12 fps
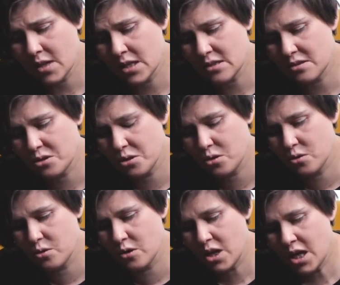
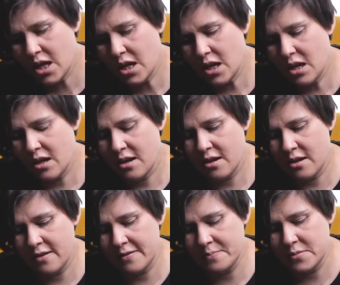So
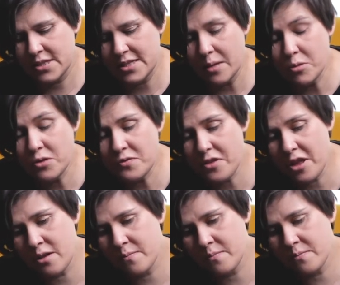um, some of
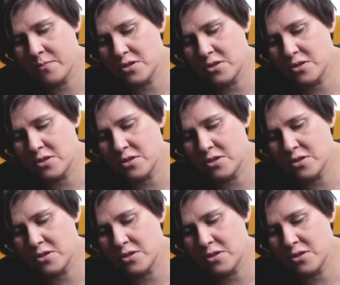them,